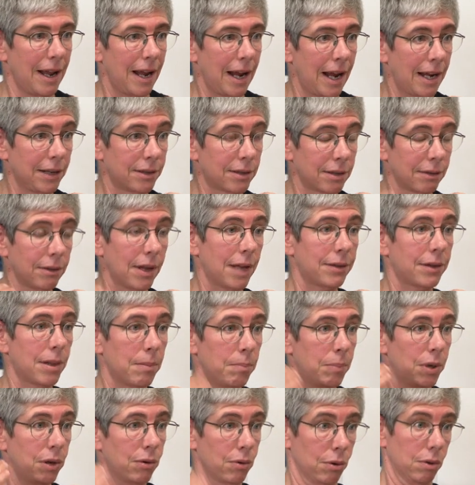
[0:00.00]
and to let
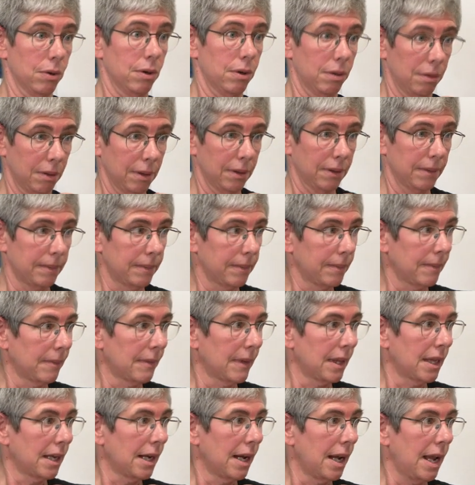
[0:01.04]
them be heard.
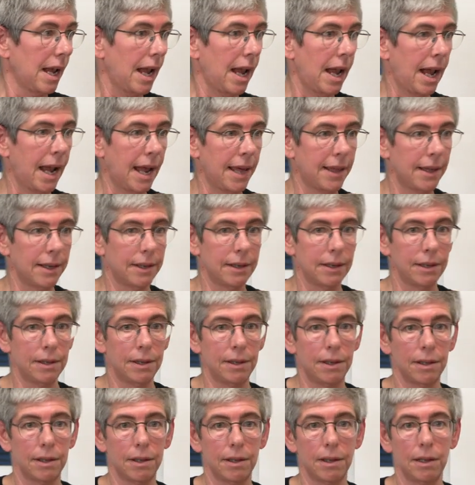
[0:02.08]

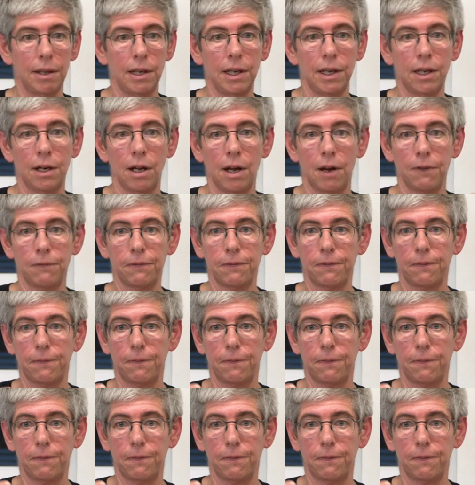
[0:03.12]
And in a